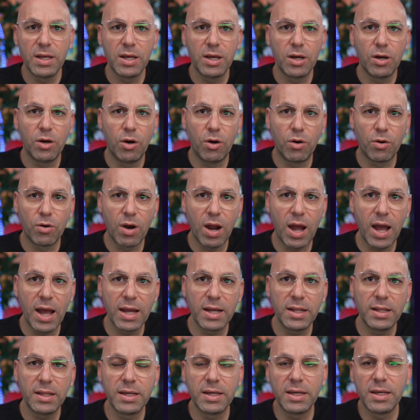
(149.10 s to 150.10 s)

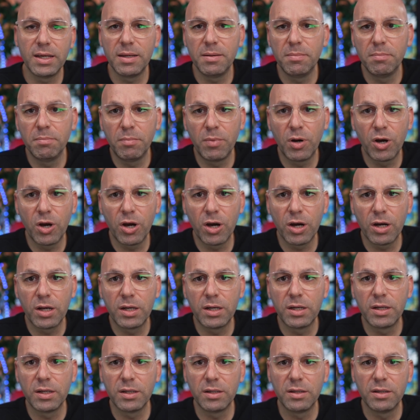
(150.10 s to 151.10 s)
O'Reilly,
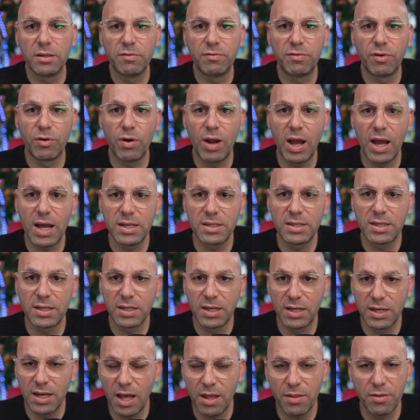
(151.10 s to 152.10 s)
Merck, Verizon,
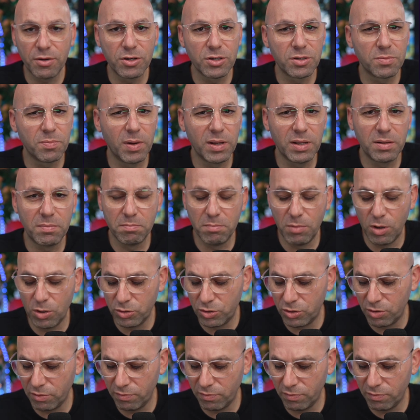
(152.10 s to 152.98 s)
and others, but most of